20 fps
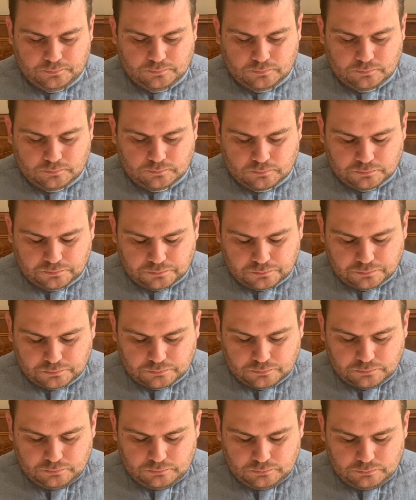
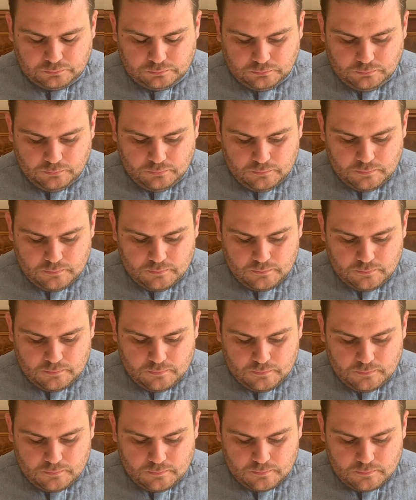
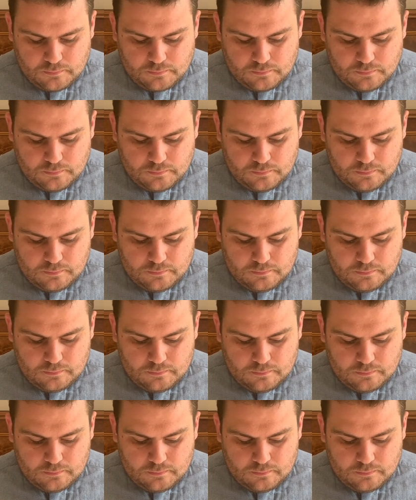Nothing is said.